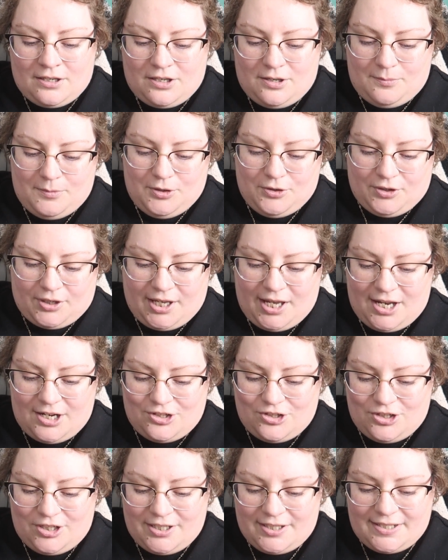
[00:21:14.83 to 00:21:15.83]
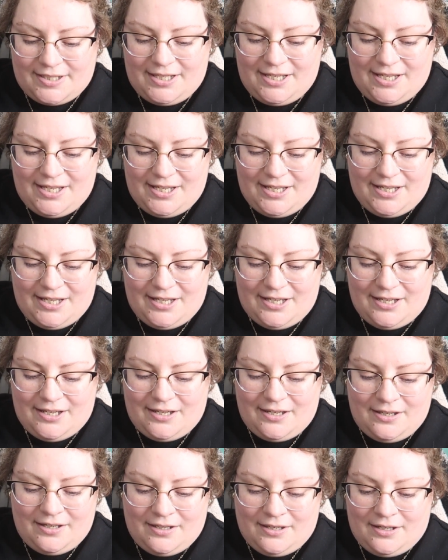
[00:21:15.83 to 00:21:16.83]
Communication is
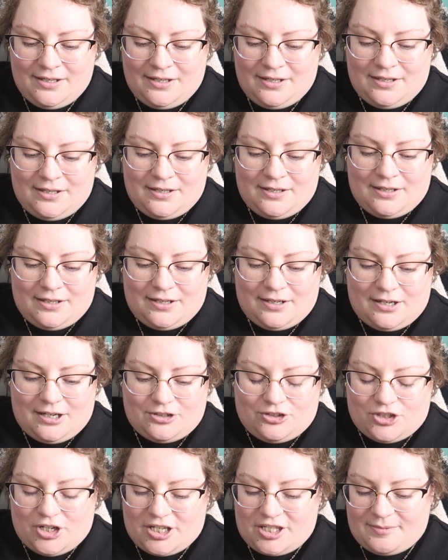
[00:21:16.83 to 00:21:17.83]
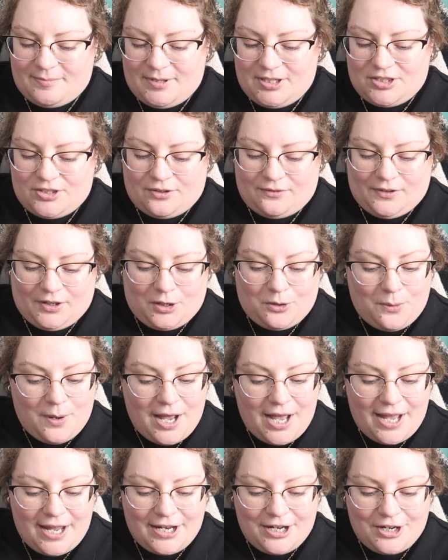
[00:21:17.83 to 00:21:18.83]
key, adjustments are
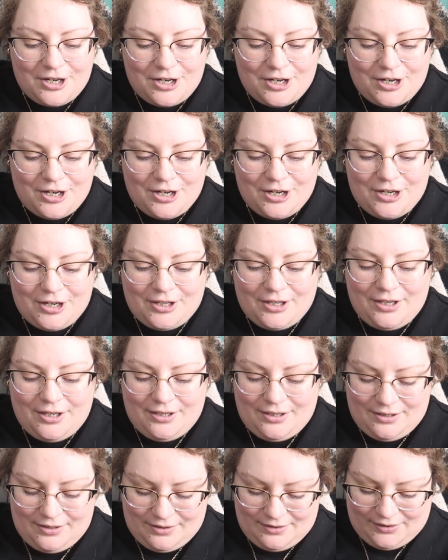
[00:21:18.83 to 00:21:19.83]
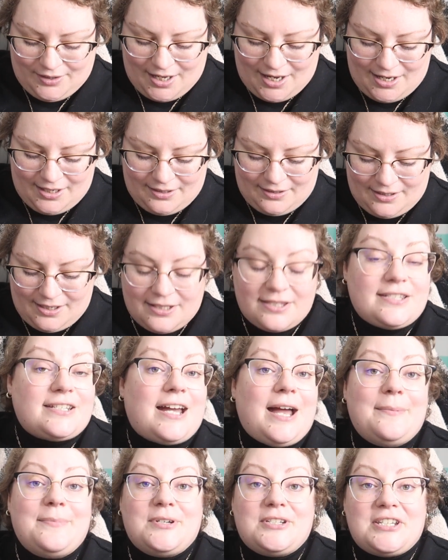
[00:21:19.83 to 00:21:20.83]
required, like it's
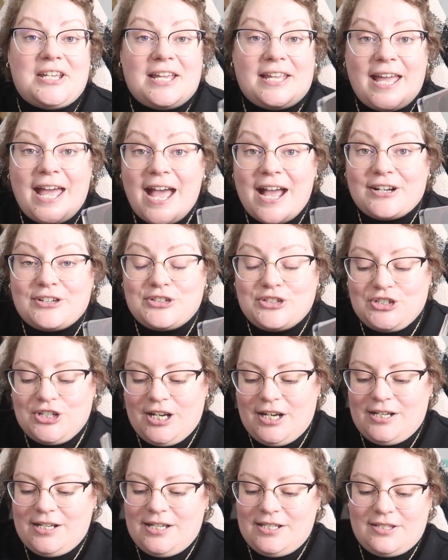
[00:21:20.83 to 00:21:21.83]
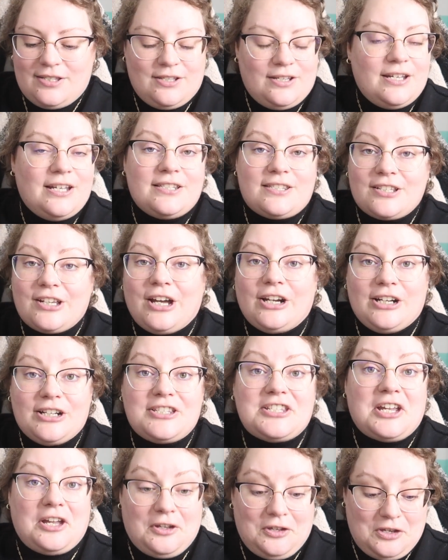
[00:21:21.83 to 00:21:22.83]
time to take action. It's gonna
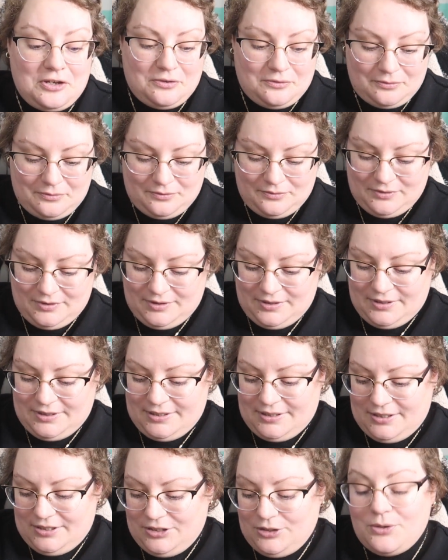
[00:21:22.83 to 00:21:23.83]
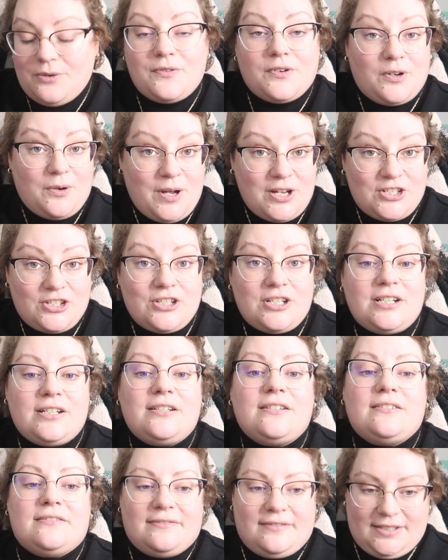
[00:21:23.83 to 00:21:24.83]
tell you. You have a
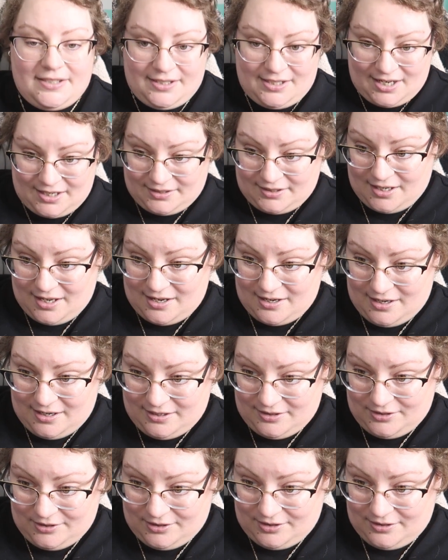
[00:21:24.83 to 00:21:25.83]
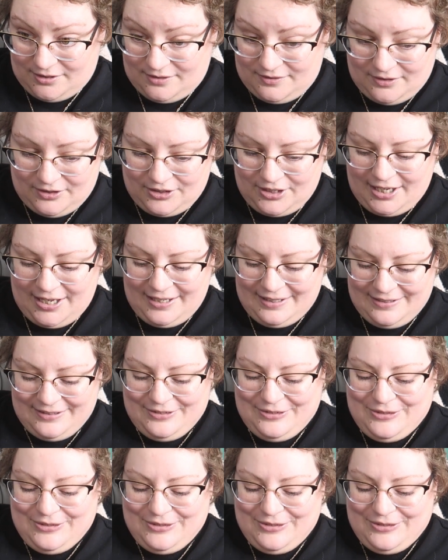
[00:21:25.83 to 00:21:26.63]
question, this deck's got an answer, okay?